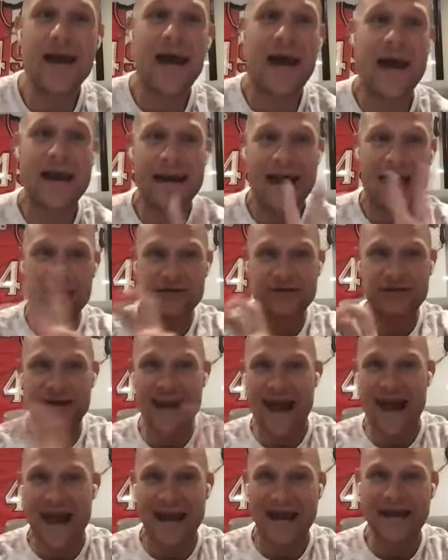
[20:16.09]
And now
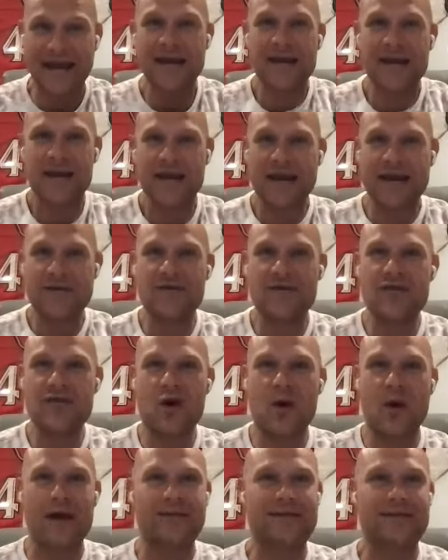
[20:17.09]
today, even
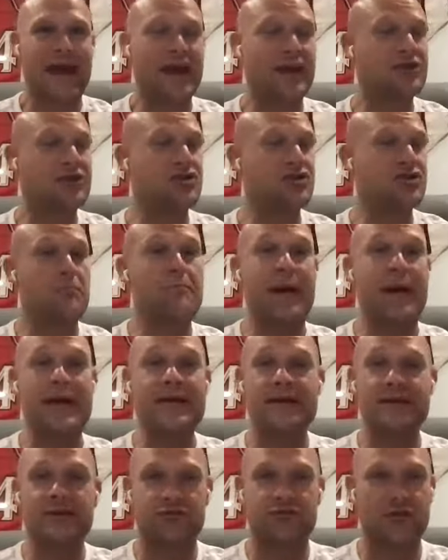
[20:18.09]
though I take
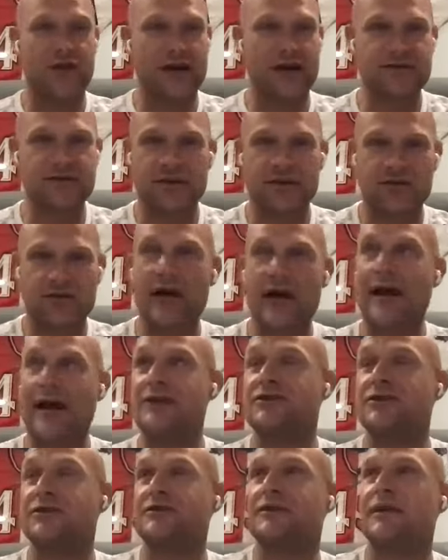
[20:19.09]
tremendous risk, right? I
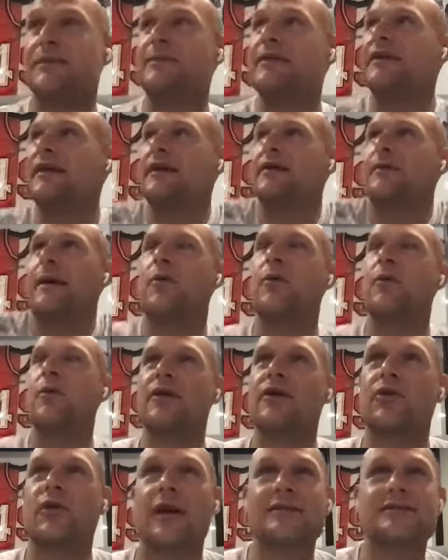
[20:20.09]
just let me think about one of
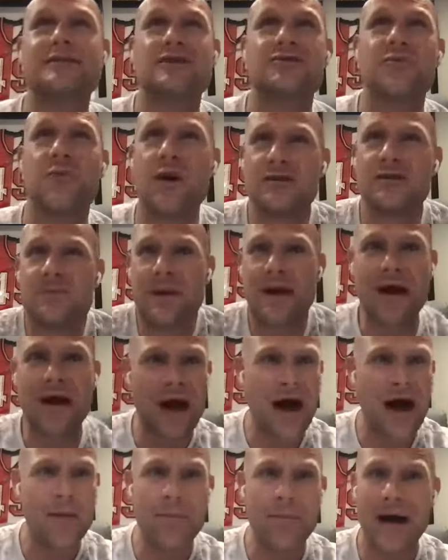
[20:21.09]
the craziest ones, but I'll,
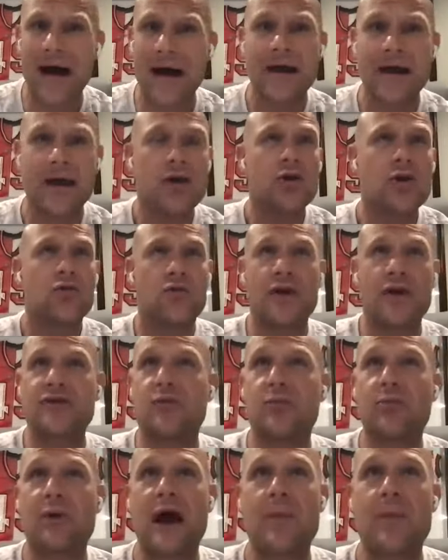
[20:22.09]
I'll buy
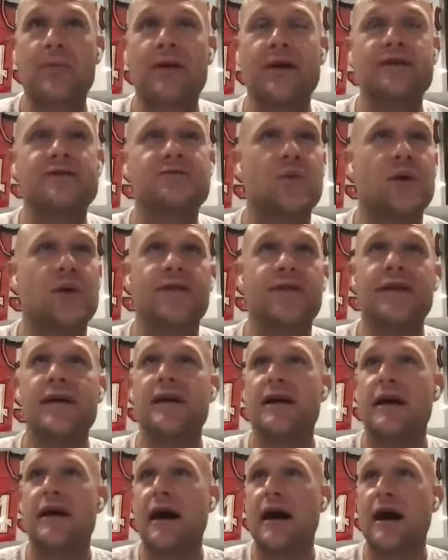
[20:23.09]
rental properties with
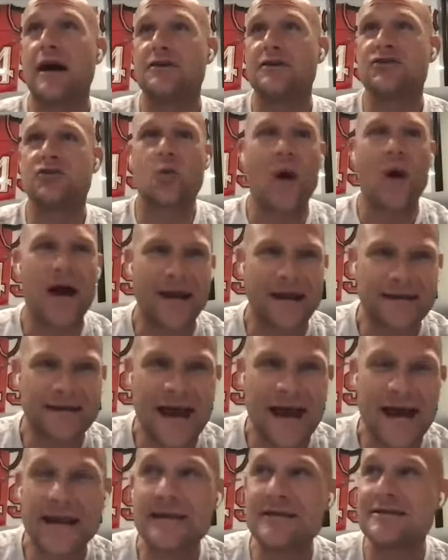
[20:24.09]
uh, squatting
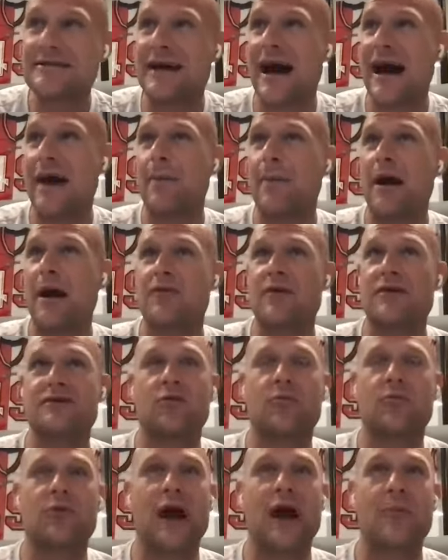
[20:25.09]
tenants. I'll buy
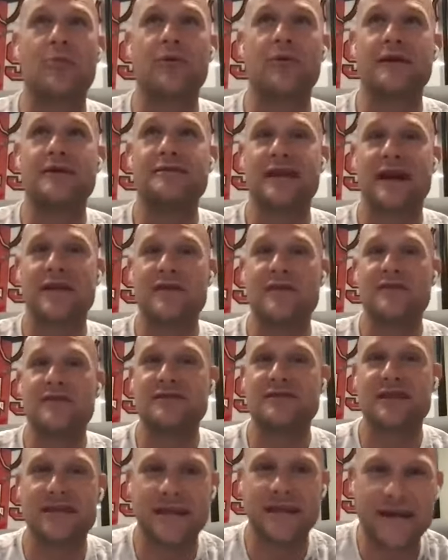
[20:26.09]
rental properties that I've never
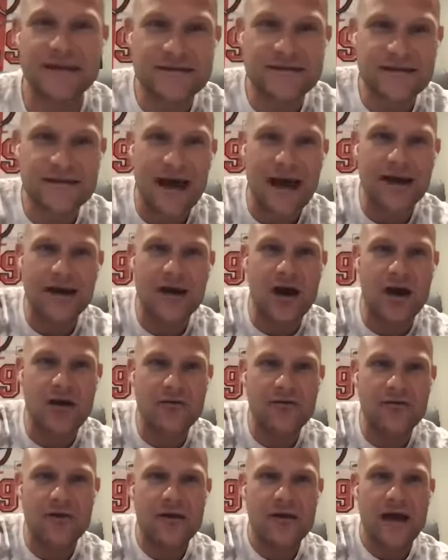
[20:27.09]
seen the inside
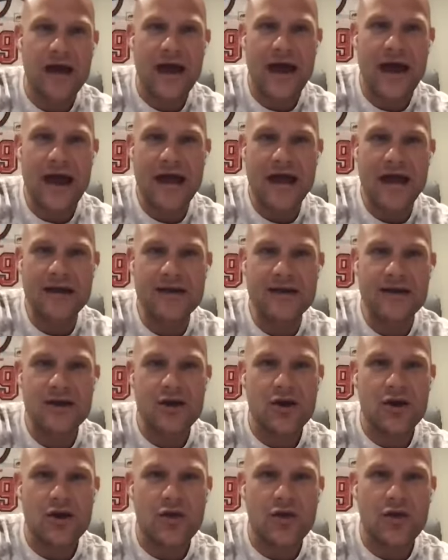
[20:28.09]
of. And
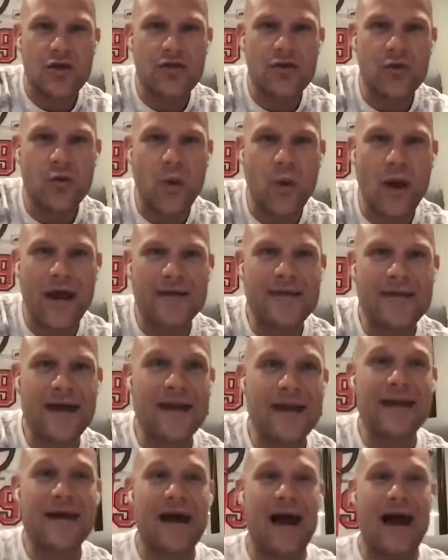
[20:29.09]
the way
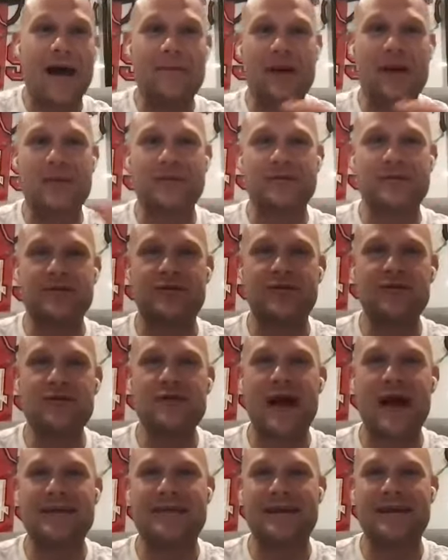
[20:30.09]
that I'm able to do
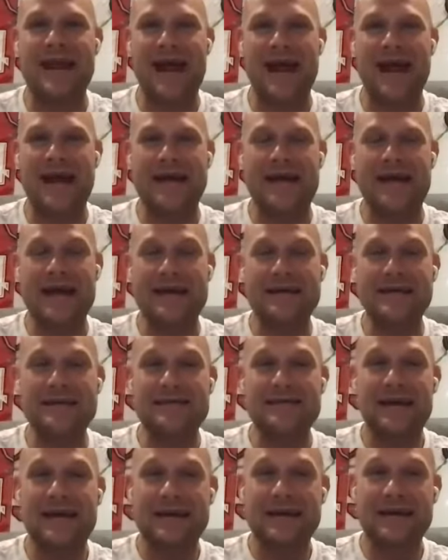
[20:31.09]
that today
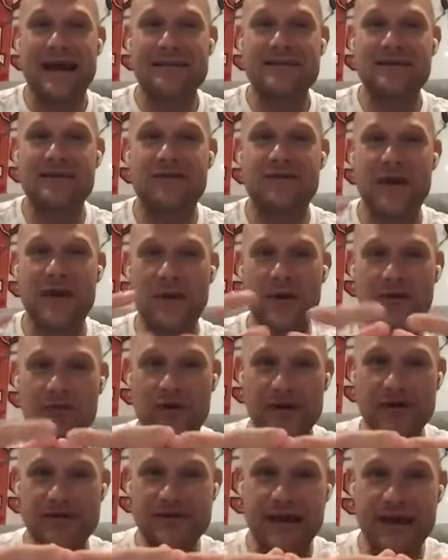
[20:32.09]
is yes, it's very
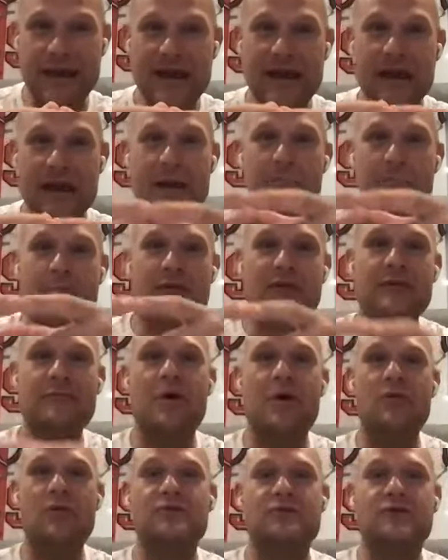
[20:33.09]
risky, but the
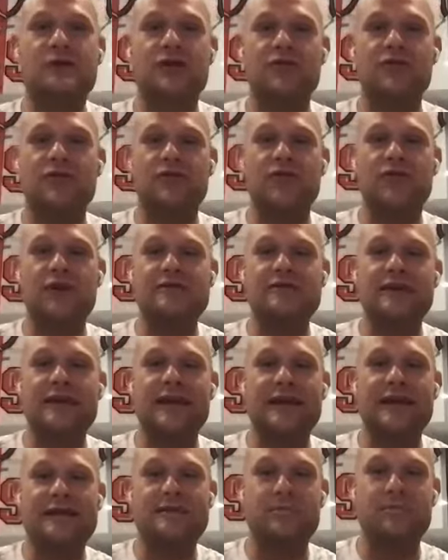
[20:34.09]
most, the, the
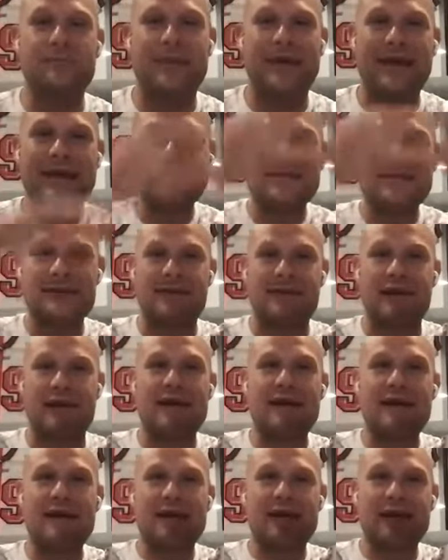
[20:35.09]
riskiest piece of
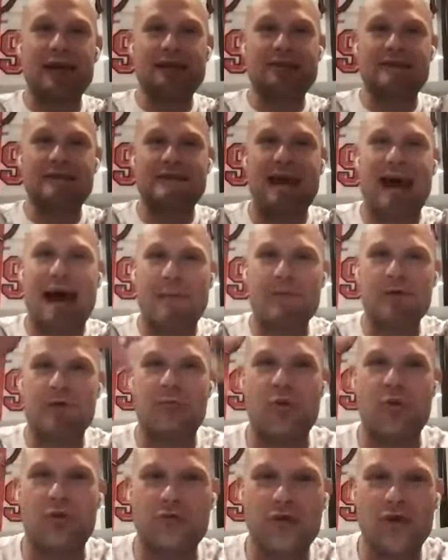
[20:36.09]
it is the top of the
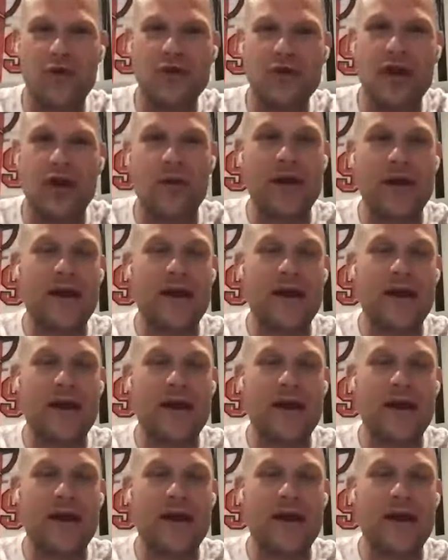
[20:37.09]
portfolio.